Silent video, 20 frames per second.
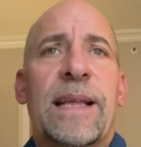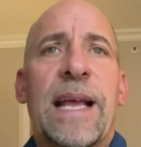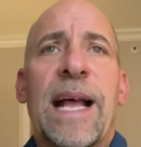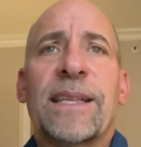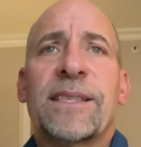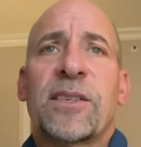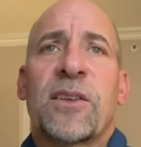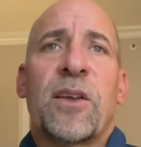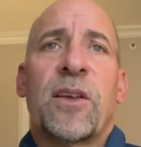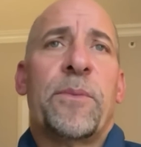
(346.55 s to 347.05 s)

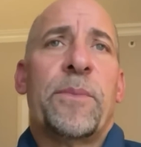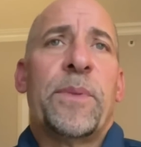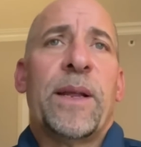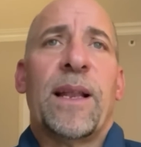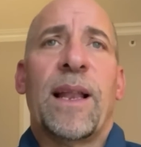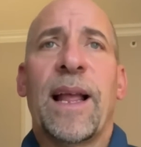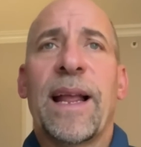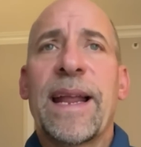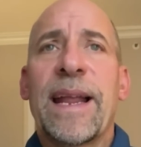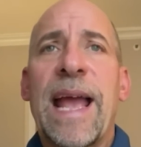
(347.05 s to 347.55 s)
that's going to
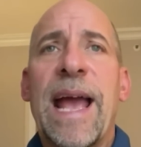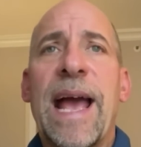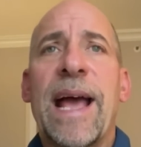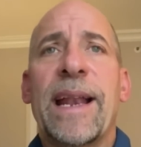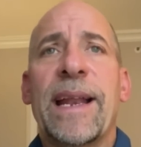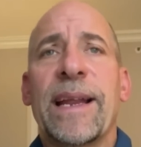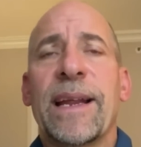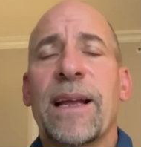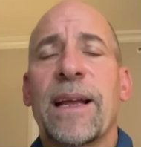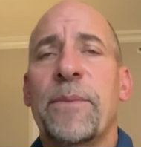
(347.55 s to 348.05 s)
be like
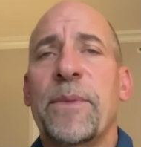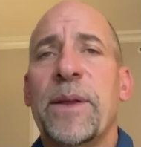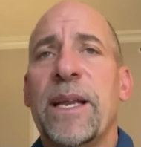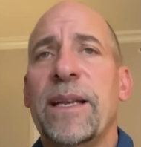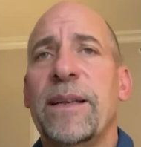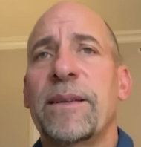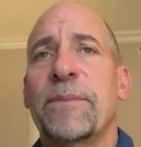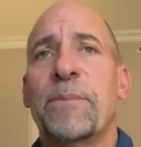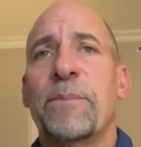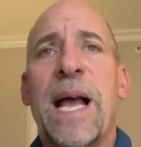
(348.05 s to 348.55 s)
adding. I
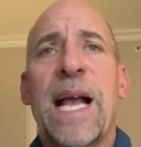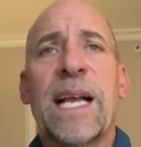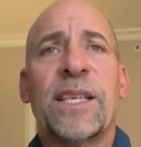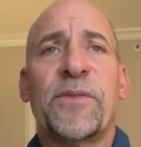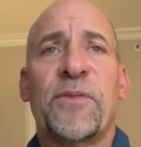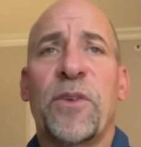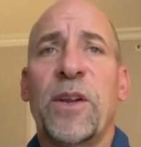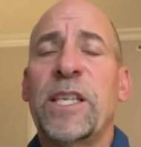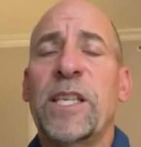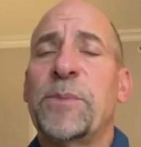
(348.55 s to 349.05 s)
mean, yep.
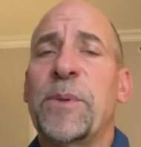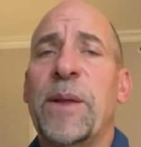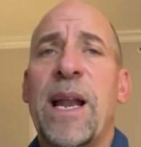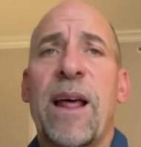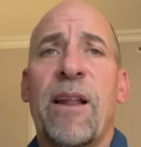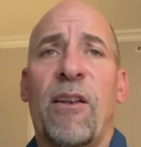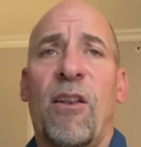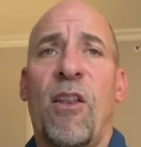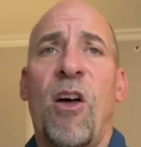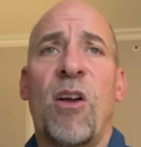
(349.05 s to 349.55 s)
Max Fried's
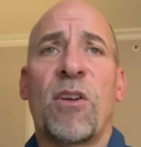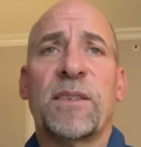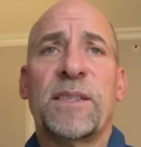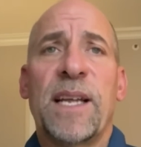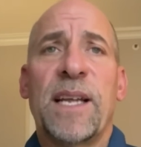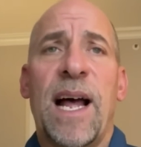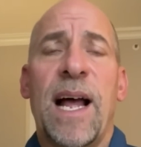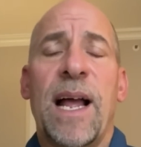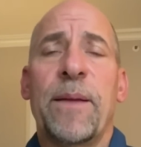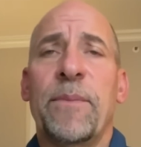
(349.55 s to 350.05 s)
been out a
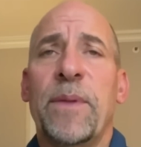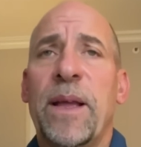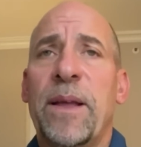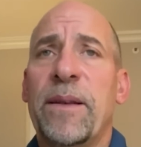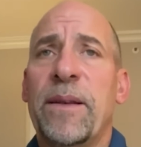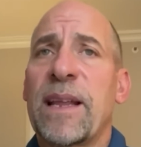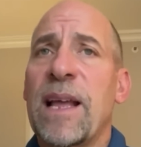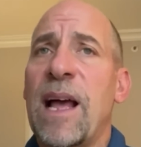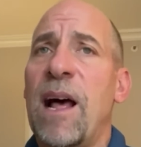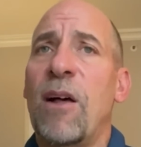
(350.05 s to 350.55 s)
long time,
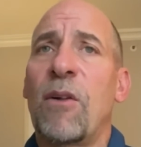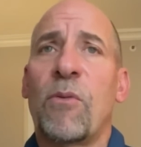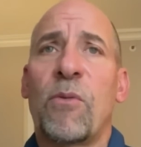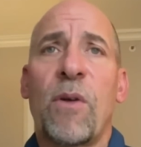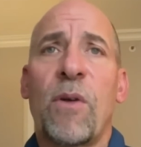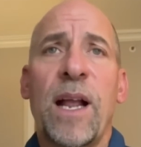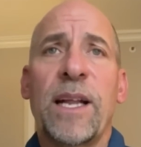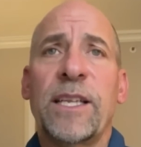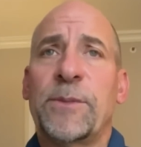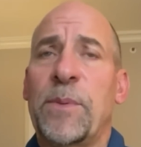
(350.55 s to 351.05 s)
and Kyle
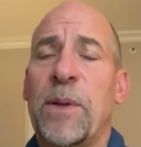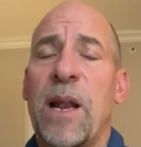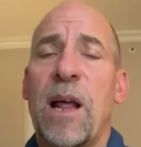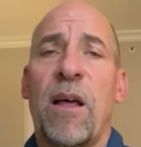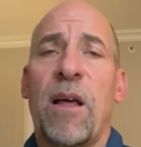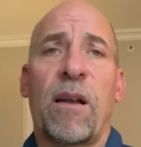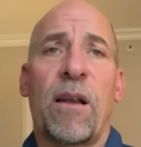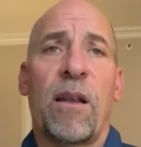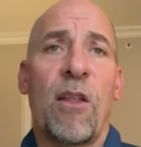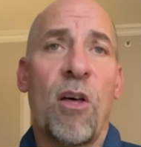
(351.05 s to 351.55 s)
Wright's been
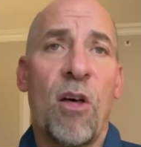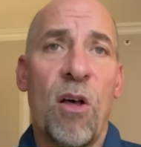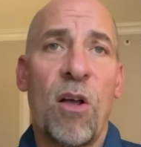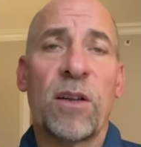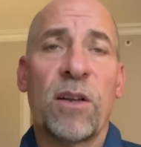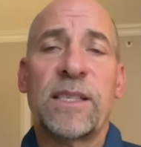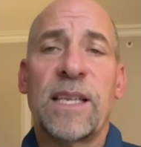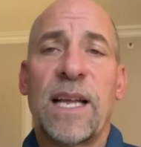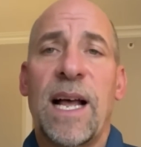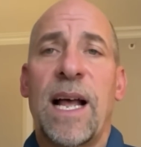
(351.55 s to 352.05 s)
out a
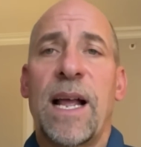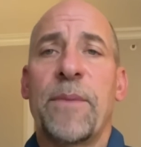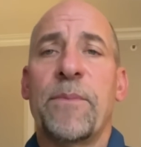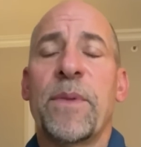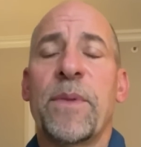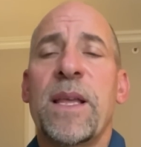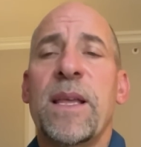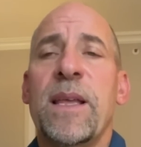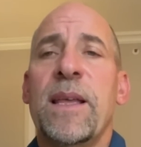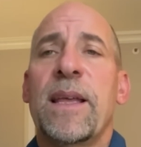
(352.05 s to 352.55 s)
long time
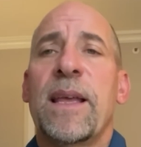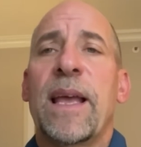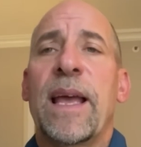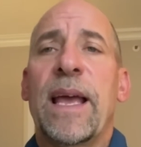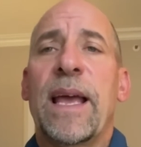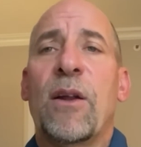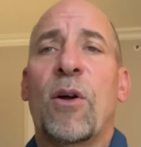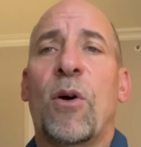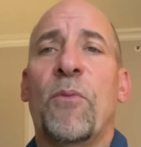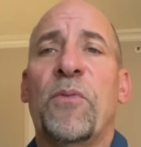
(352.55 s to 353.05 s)

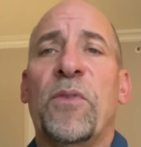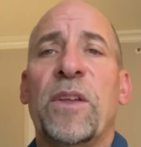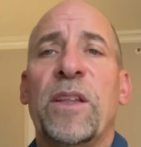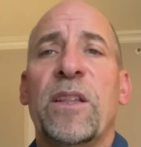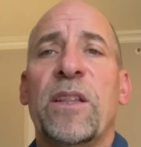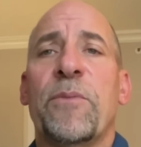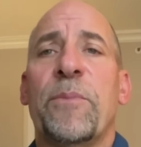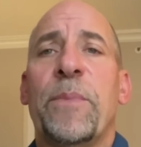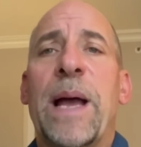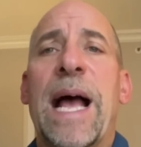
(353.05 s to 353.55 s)
and
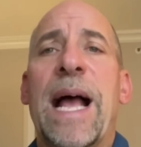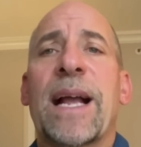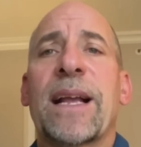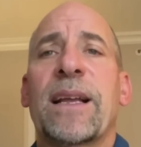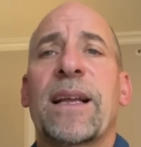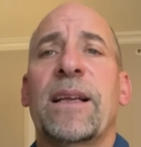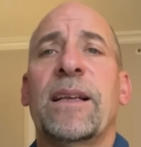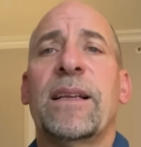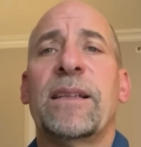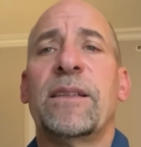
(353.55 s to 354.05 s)
hopefully they're
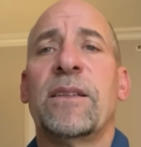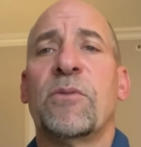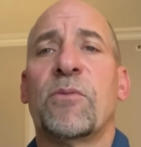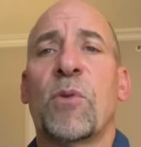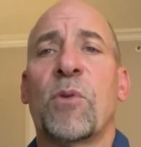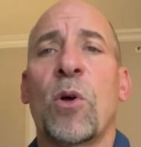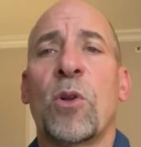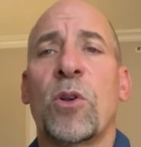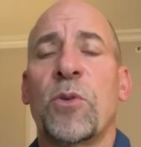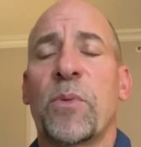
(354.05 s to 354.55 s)
back in
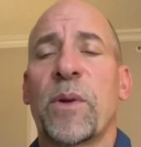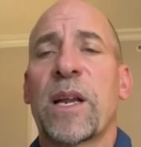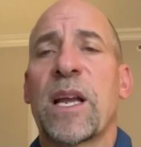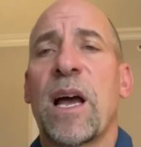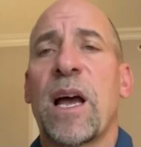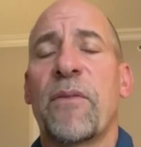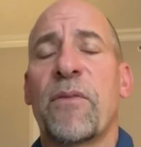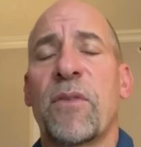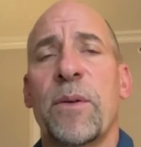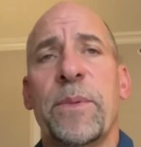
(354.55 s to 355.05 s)
the road to
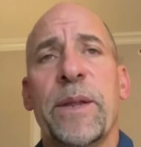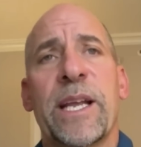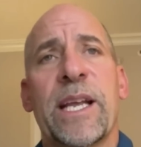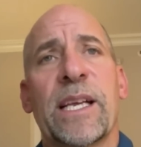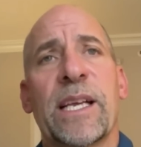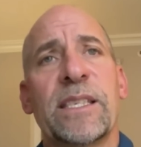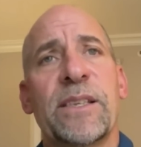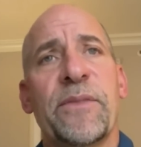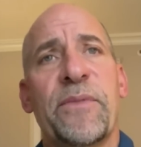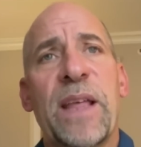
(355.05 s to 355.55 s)
recovery
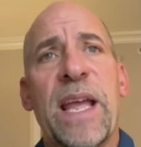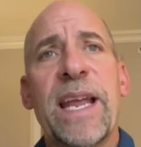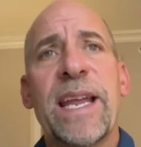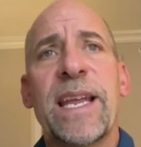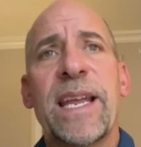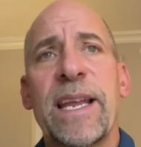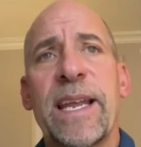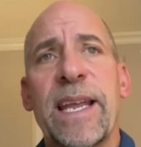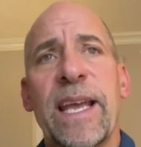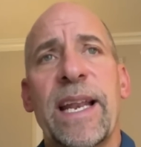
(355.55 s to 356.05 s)
because if
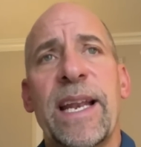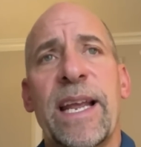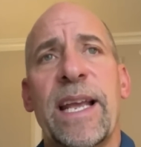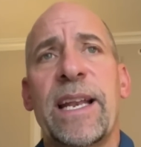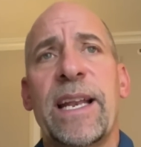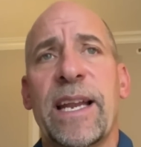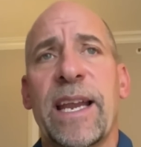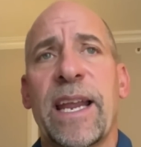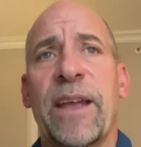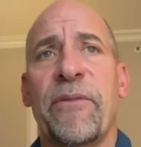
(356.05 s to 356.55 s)
they can get
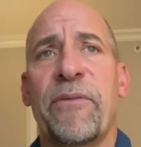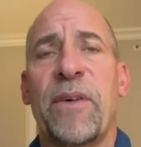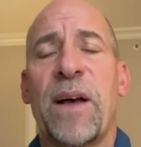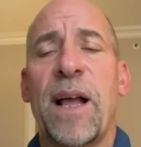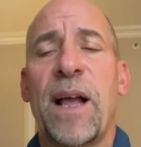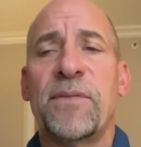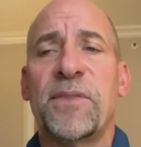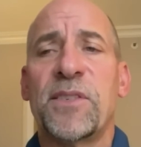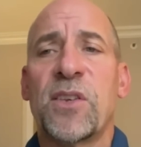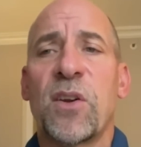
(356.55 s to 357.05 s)
in and get
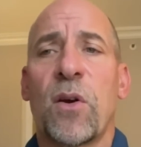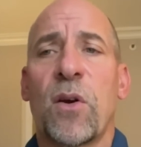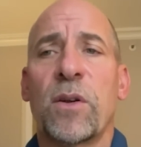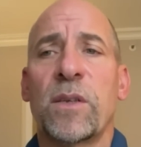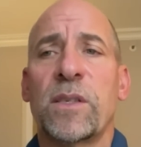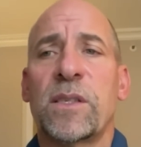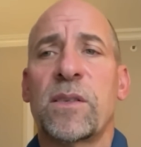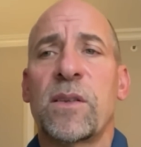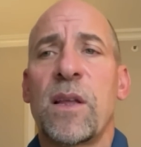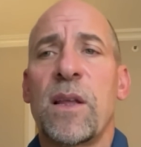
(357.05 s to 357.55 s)
five
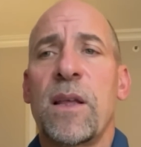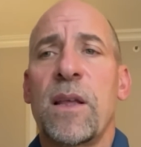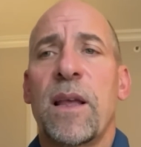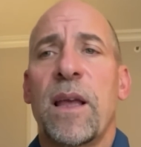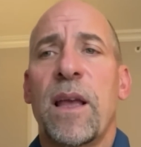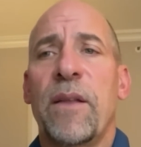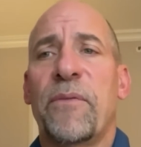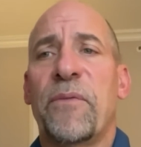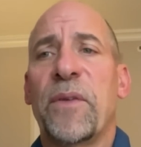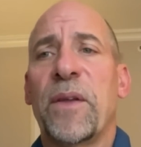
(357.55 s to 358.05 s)
starts
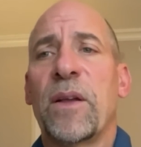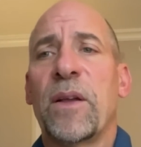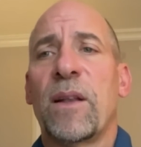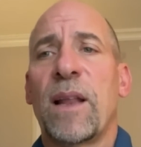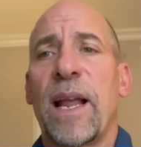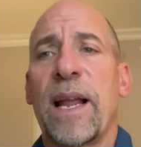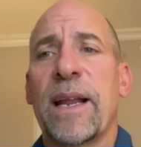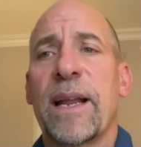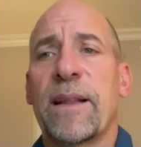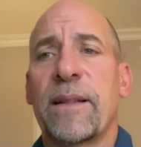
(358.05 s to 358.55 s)
and
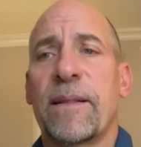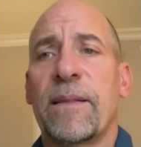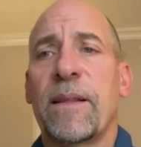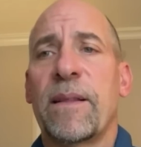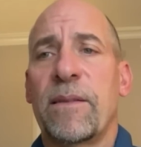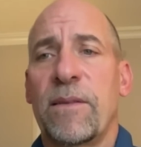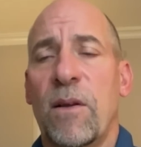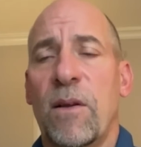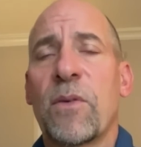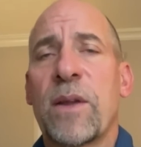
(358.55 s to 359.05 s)
feel like
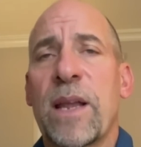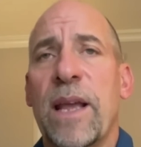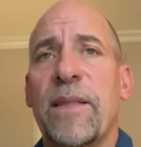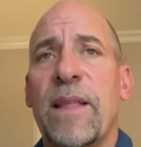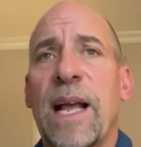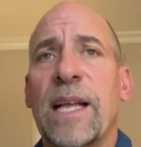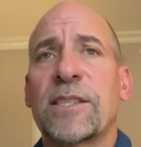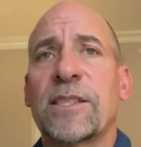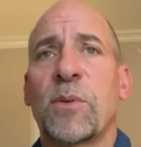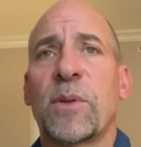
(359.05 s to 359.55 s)

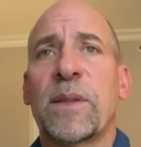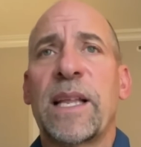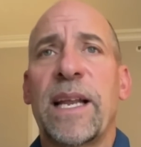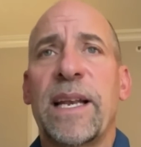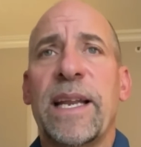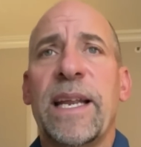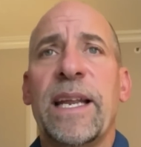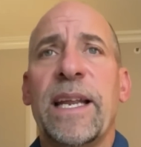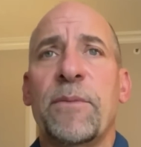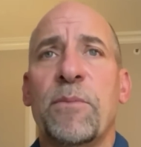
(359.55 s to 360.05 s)
okay that's what
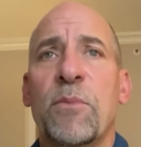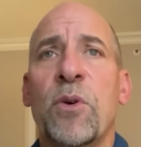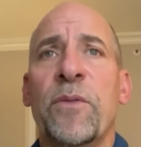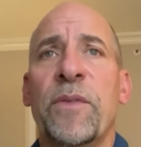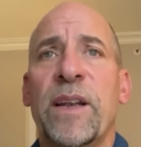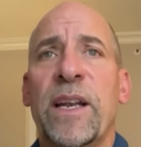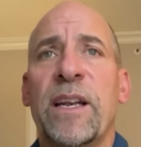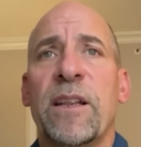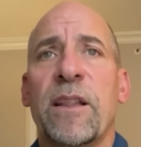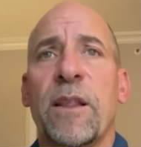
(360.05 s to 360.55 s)
they need
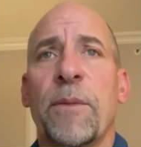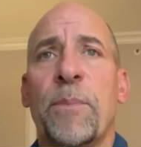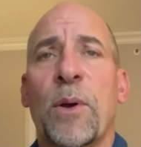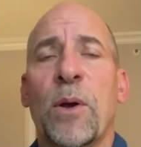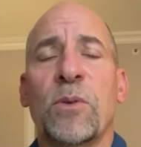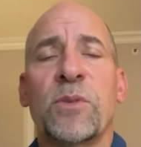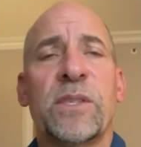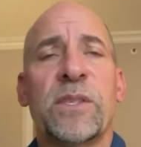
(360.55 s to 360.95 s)
moving into the